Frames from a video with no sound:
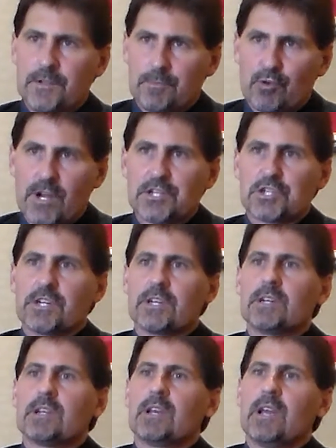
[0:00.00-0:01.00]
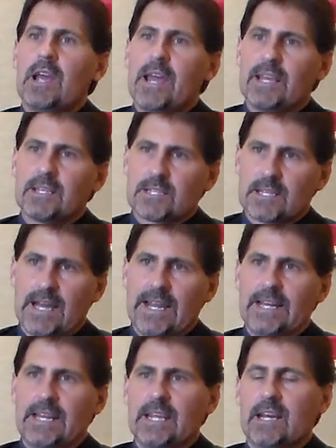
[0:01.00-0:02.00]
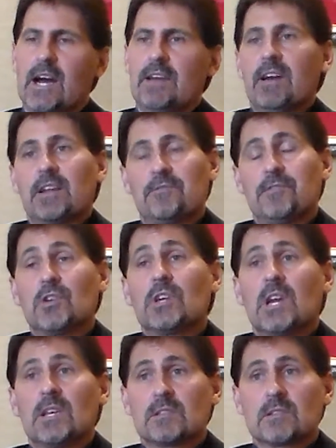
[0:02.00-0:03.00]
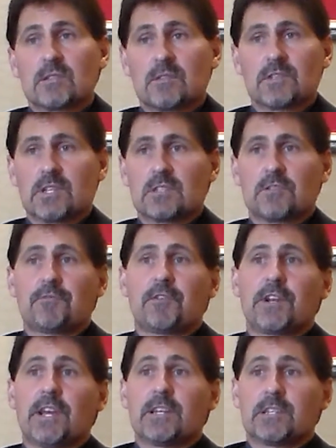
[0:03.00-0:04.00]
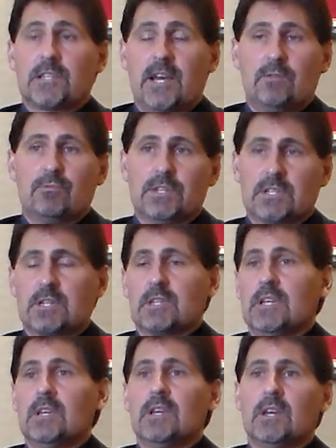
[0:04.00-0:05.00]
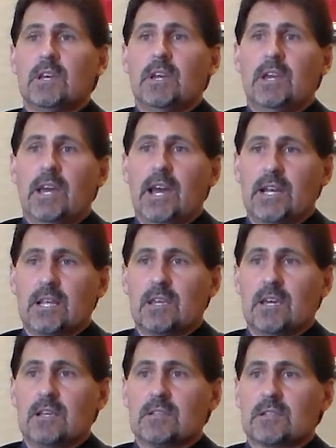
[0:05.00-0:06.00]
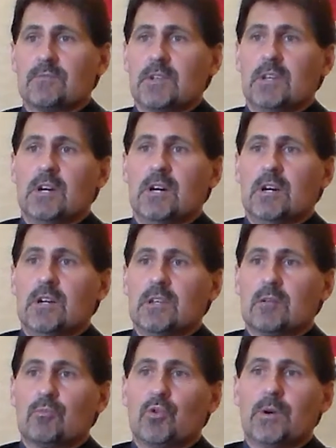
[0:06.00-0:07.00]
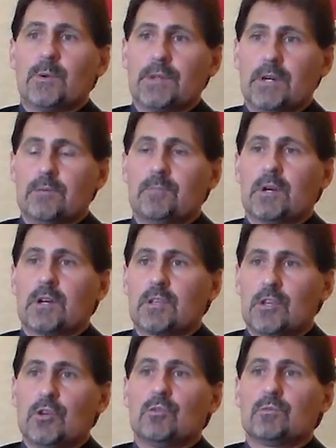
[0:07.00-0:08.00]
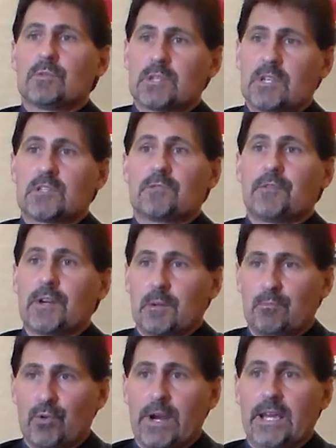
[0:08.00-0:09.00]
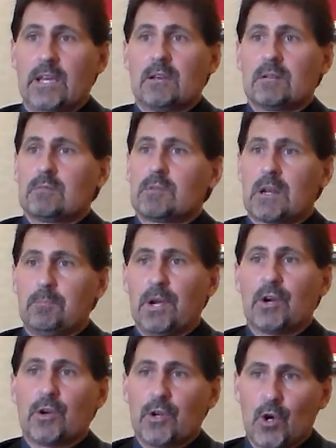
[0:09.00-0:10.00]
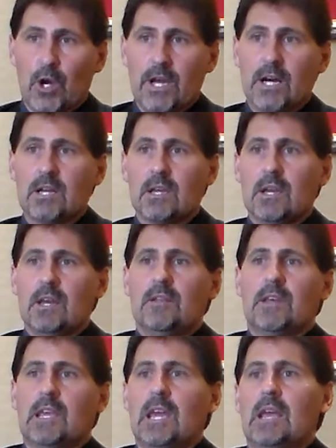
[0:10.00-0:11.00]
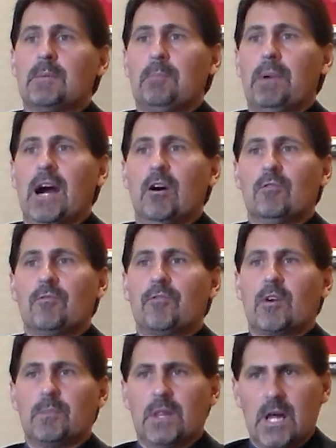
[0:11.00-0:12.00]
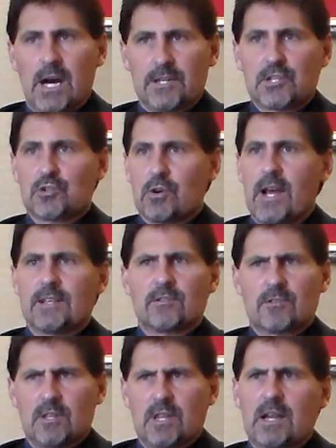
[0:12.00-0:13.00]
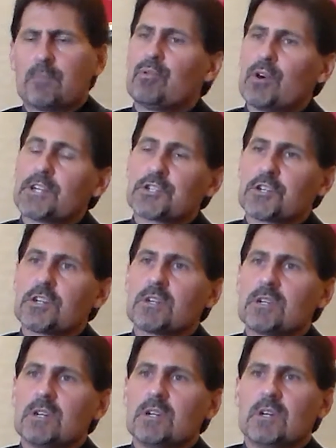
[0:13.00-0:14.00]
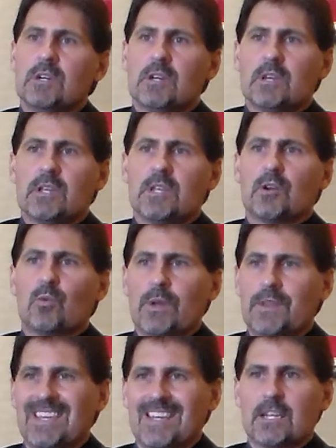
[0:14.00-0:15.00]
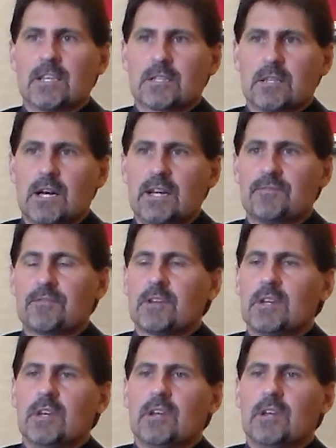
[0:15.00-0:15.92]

depression, anxiety. I've had a few cases of schizophrenia. I just recently had a case of a young boy with an acute schizophrenic break, about a paranoia that came about from a lot of stress. There's a lot of pressure, within his life.